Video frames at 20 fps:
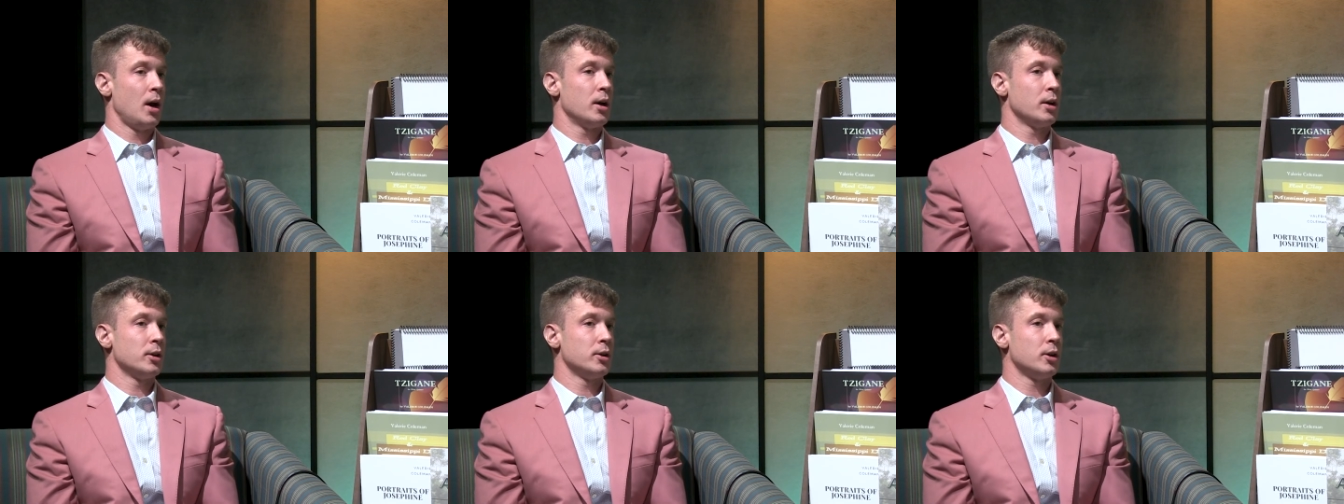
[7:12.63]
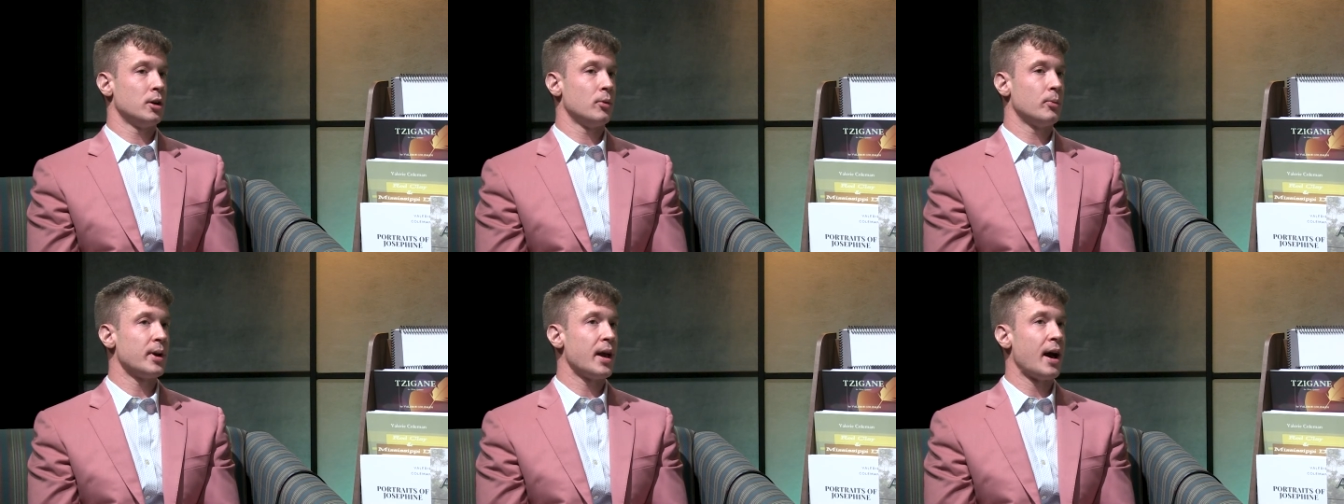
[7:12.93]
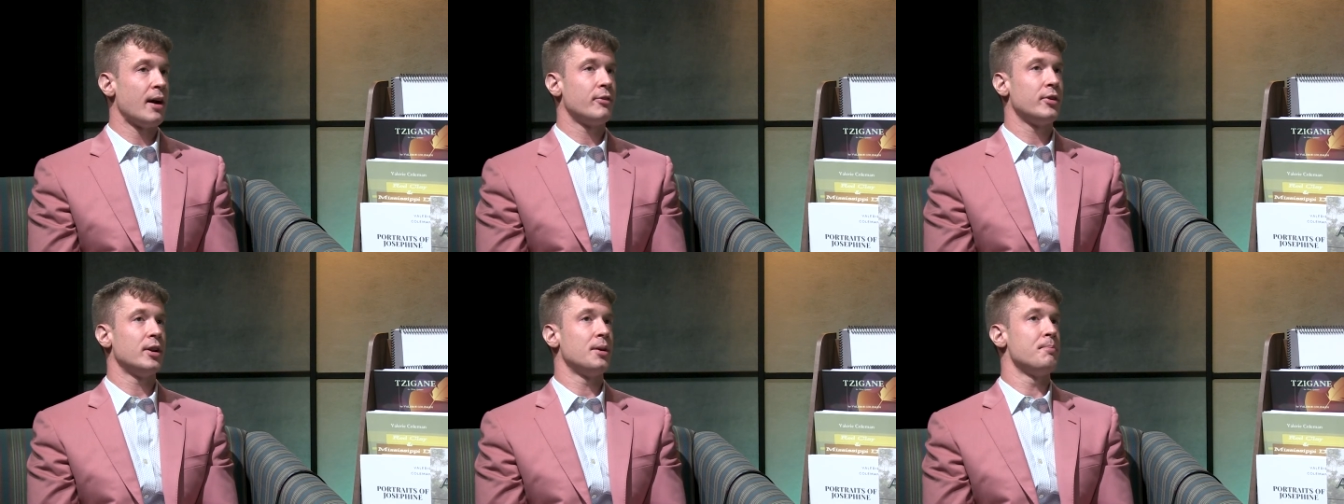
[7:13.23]
You know, we
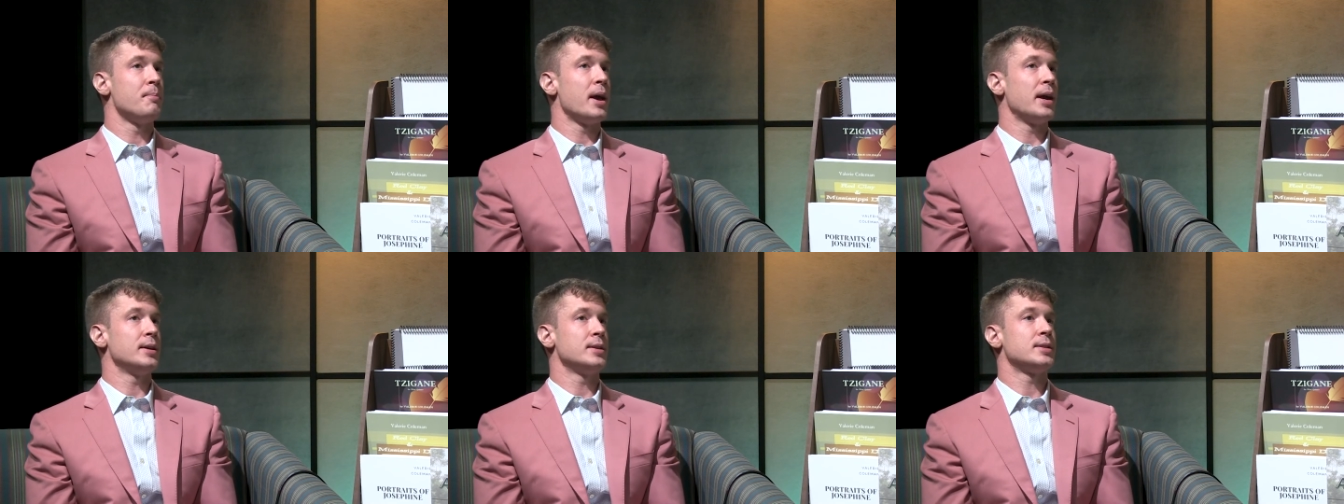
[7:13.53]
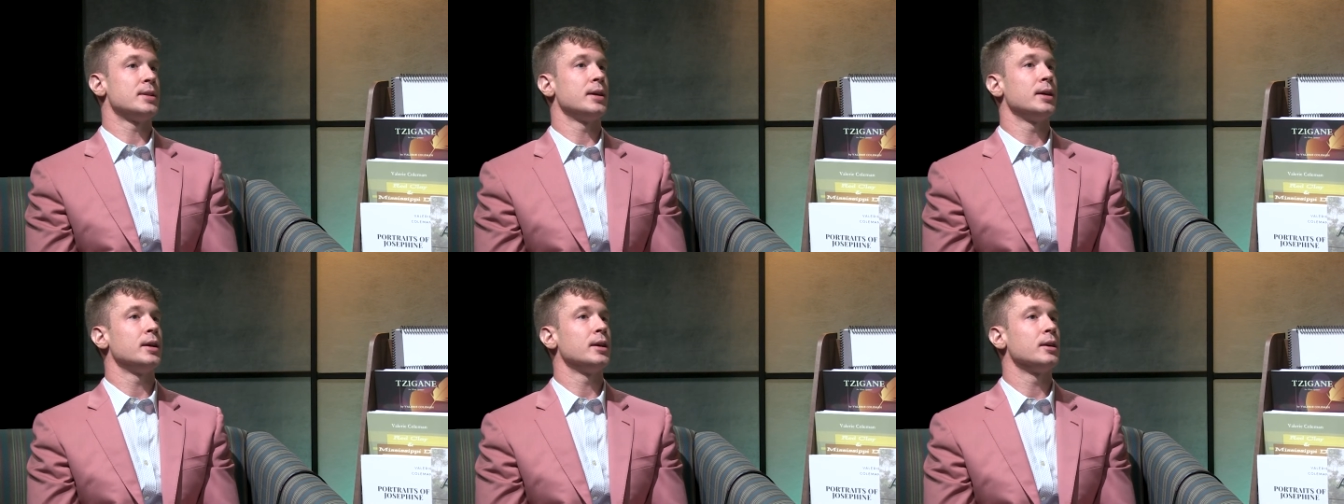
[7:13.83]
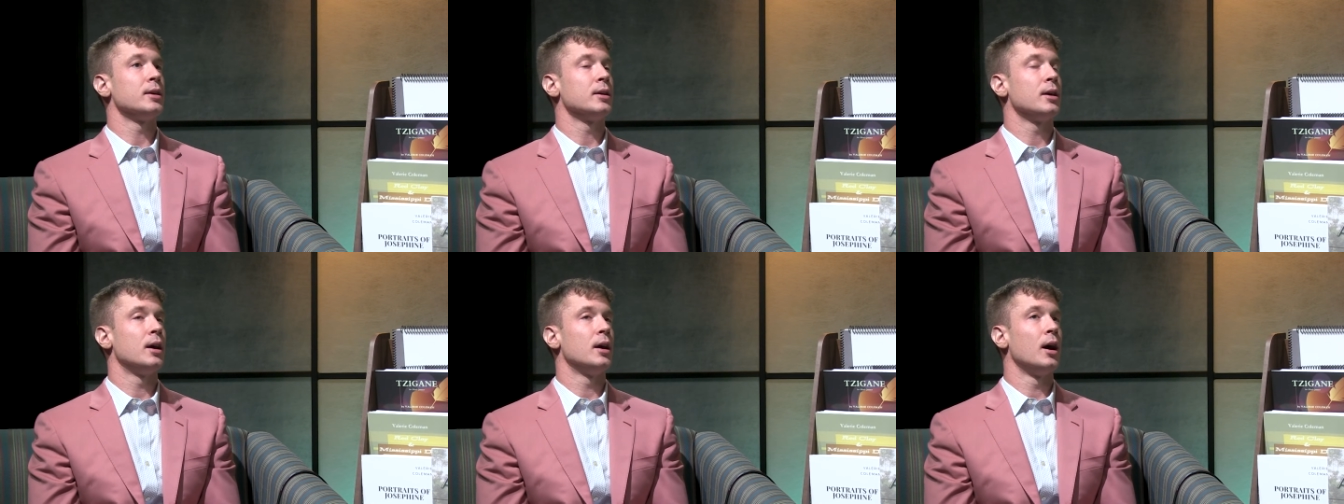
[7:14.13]
have an
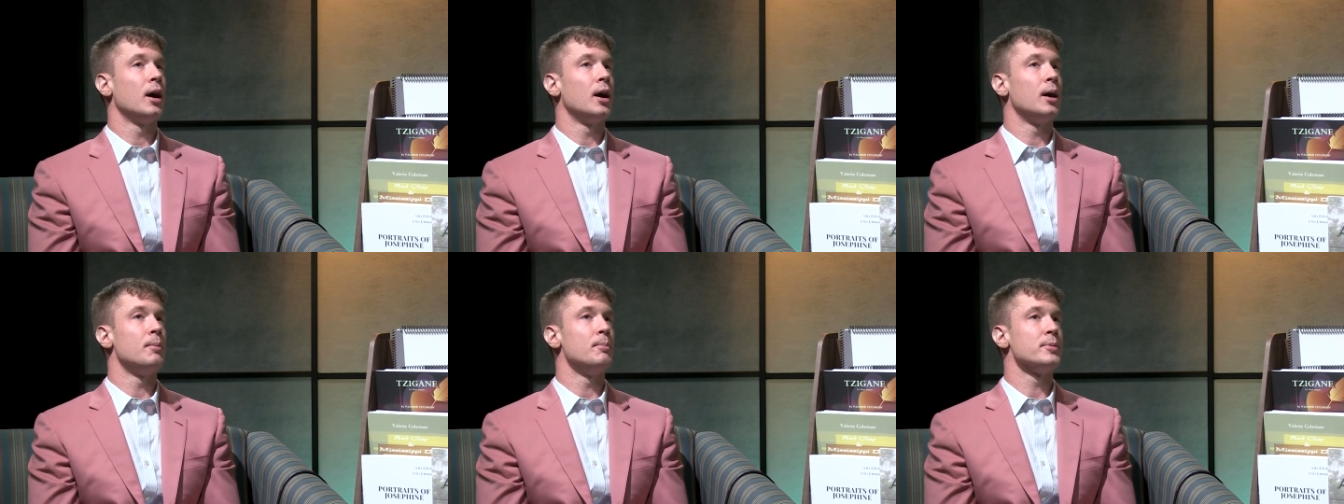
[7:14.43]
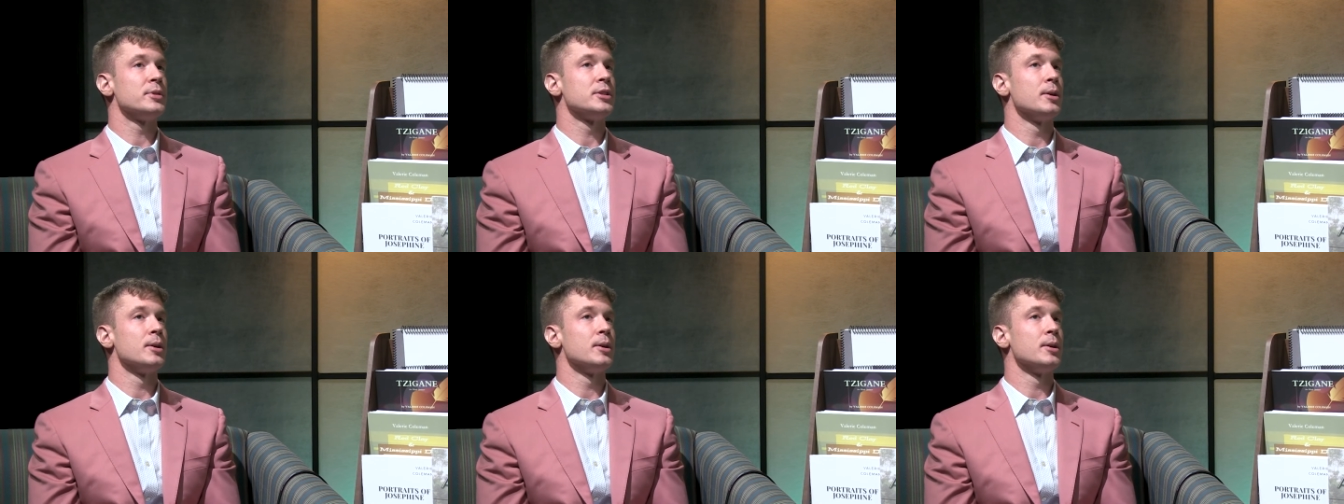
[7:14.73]
amazing, um,